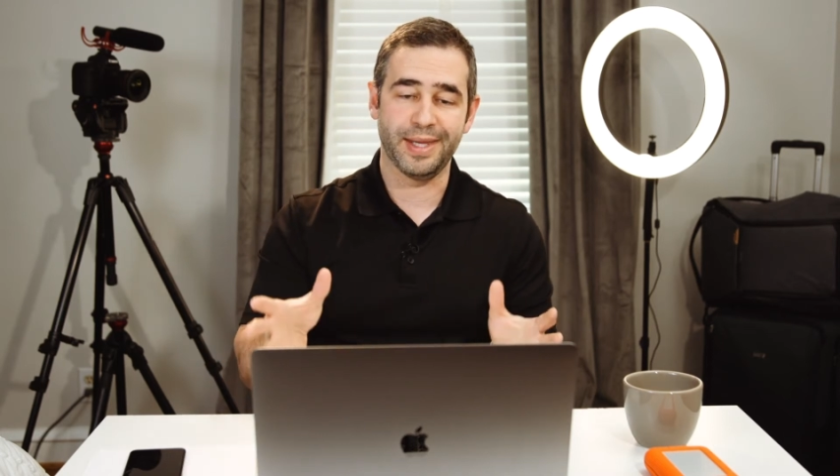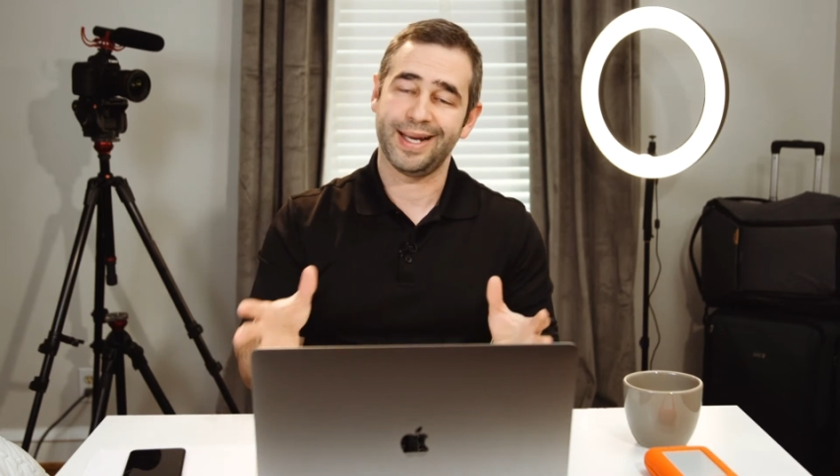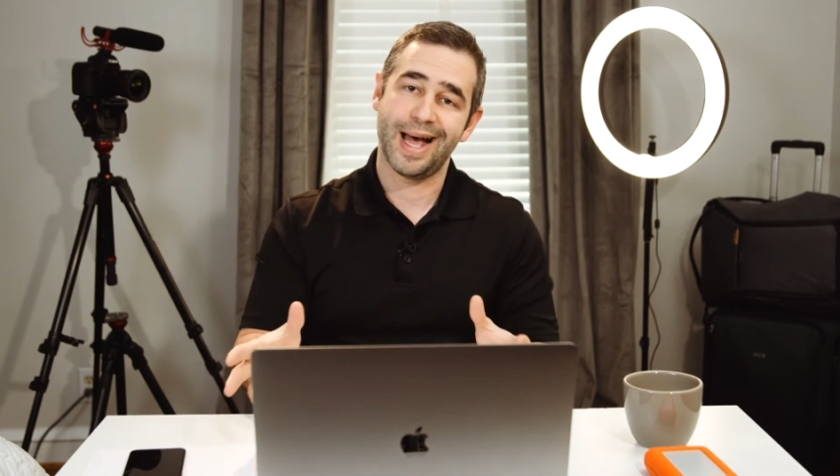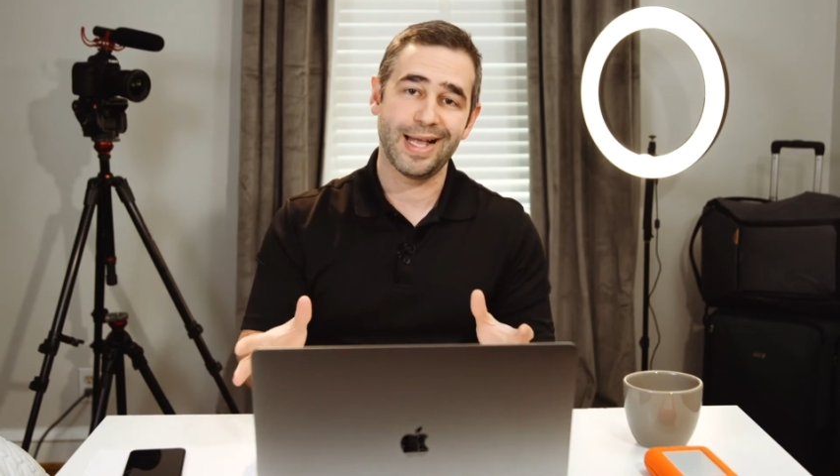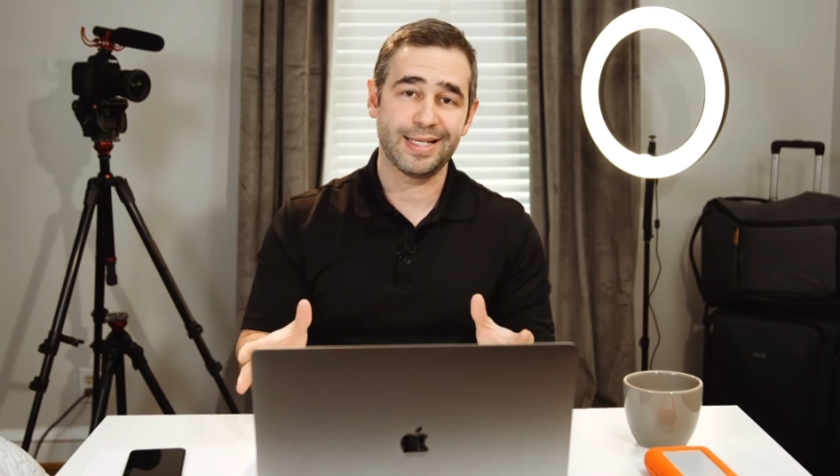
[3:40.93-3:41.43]
the
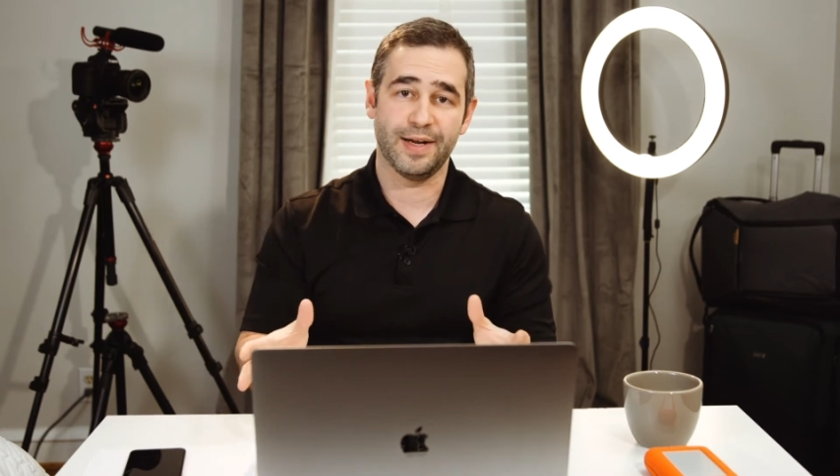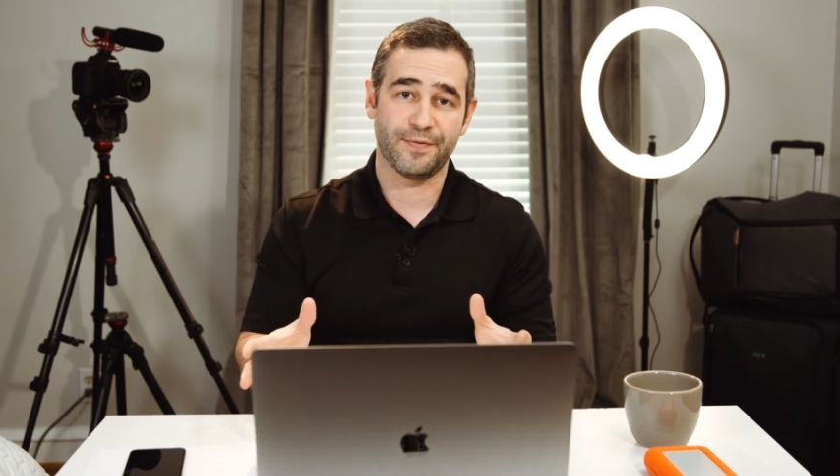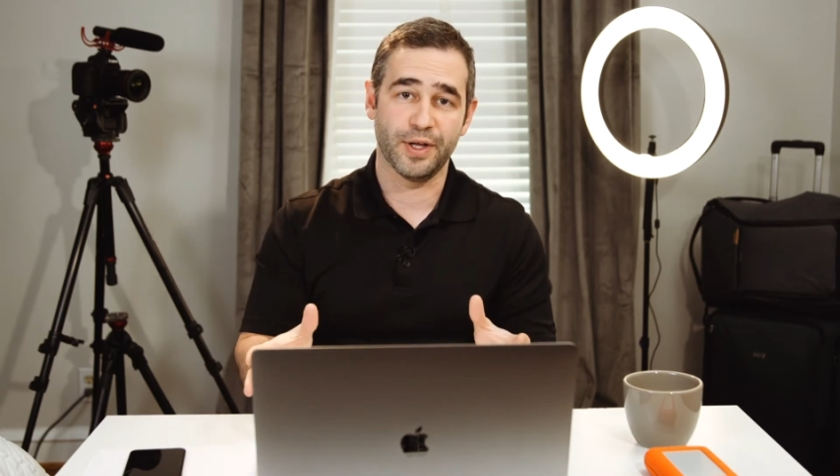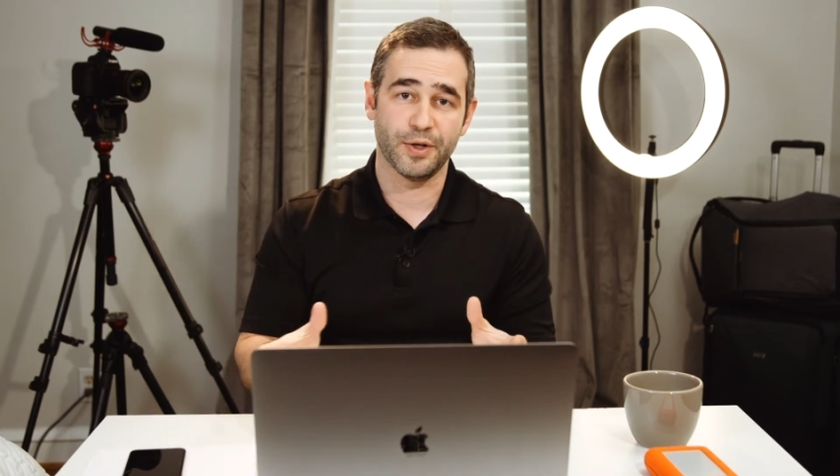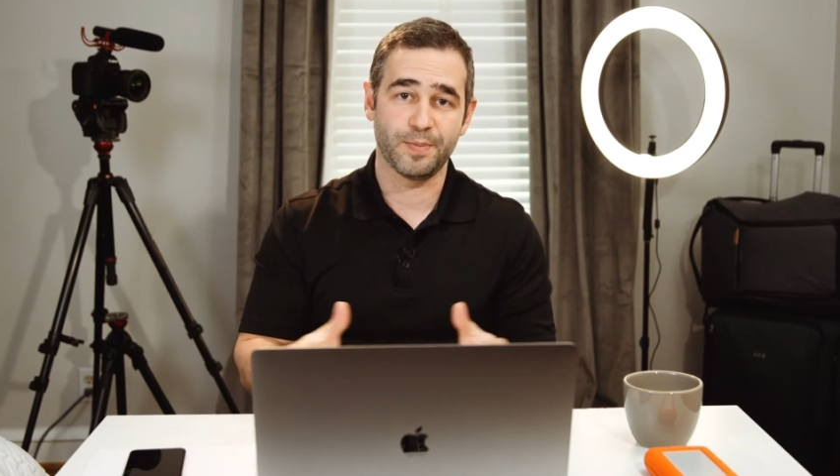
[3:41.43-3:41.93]
content
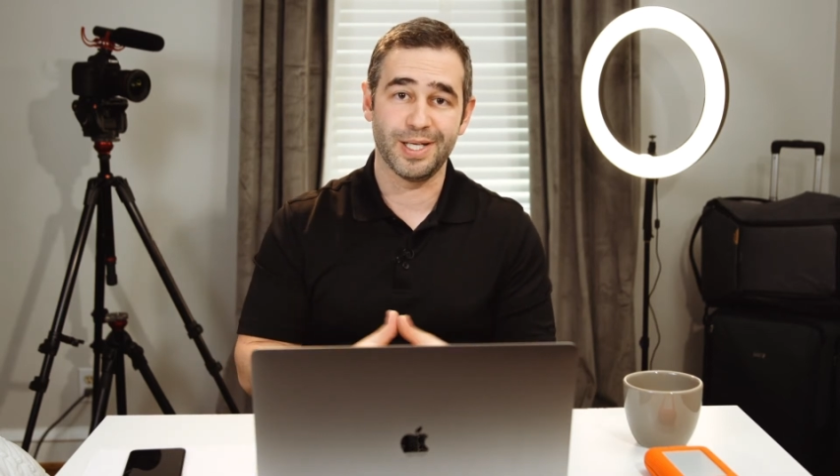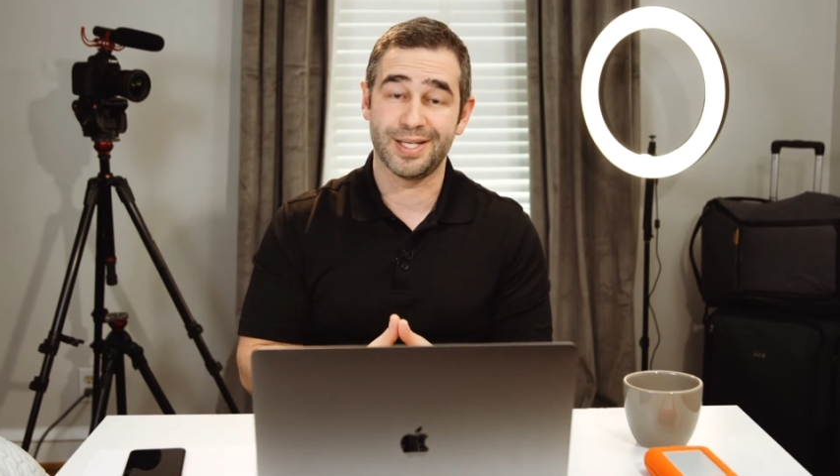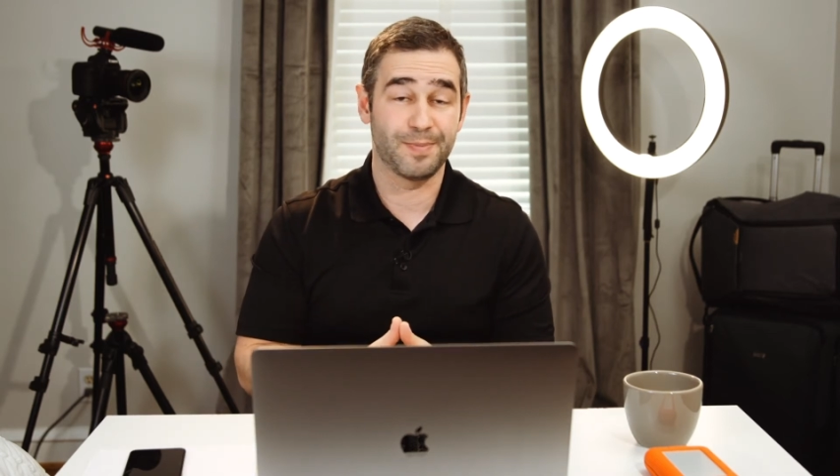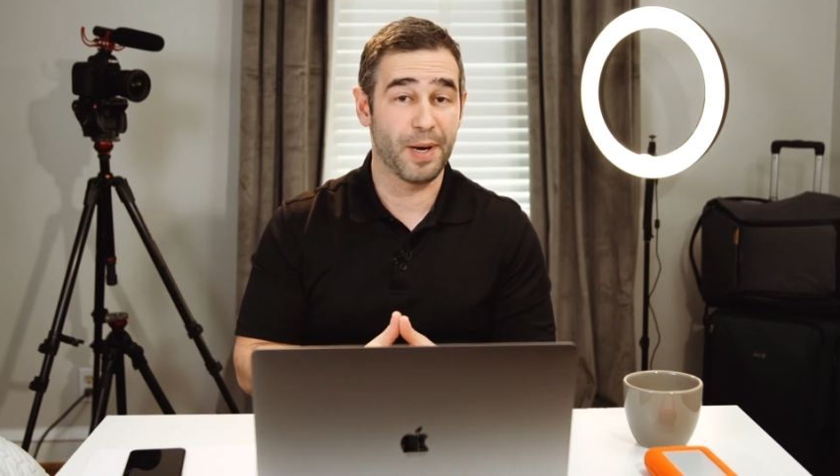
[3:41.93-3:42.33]
for those pieces,